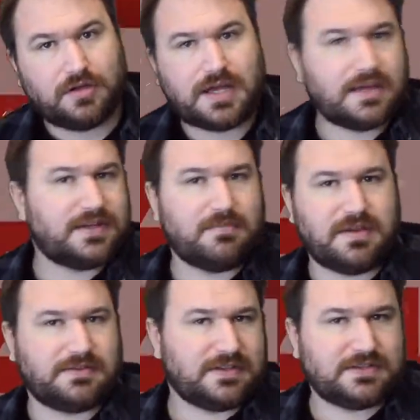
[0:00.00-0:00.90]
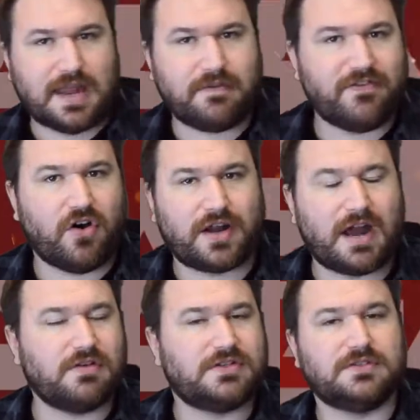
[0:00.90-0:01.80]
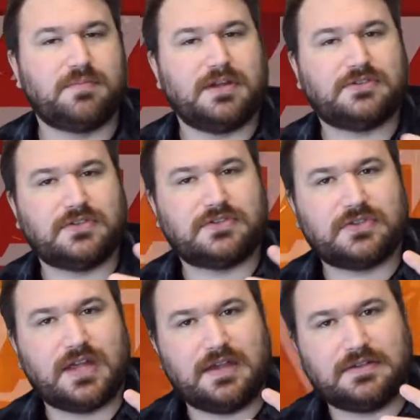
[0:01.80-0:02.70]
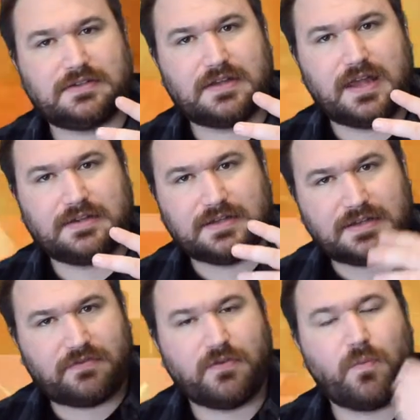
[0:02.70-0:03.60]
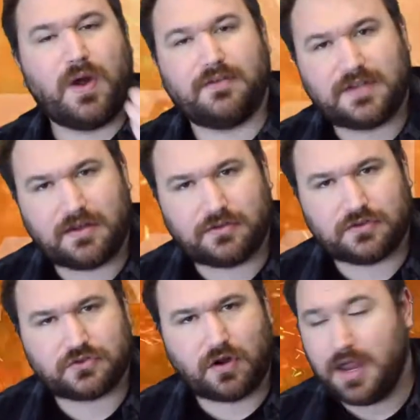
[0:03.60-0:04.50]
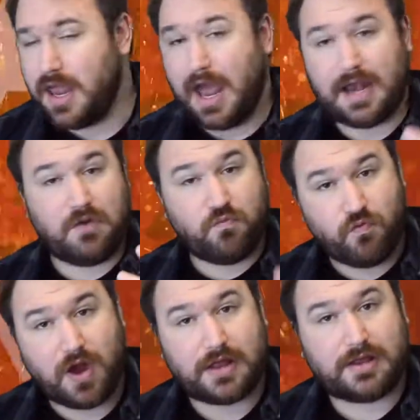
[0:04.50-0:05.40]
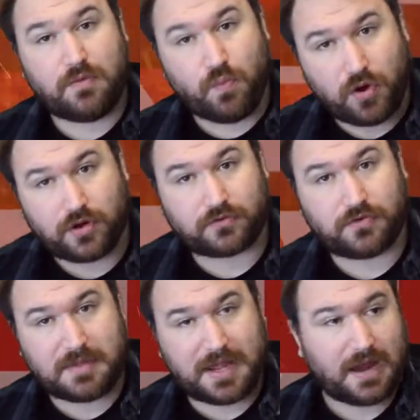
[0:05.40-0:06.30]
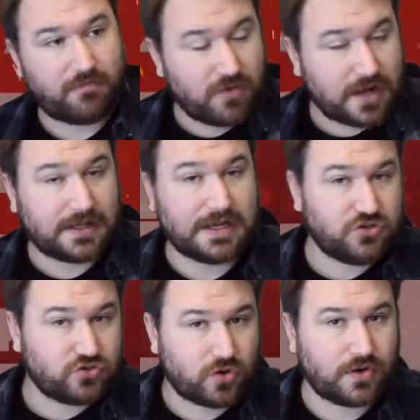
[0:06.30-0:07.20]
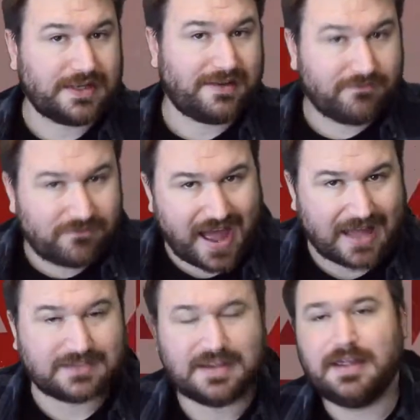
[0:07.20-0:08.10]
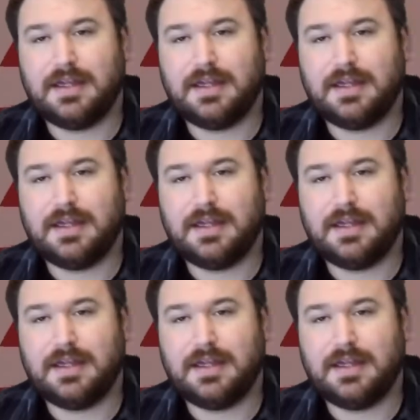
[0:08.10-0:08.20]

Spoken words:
Yes, it's the same four characters, but it's a different way of telling the story. And it really worked for me. I really enjoyed that.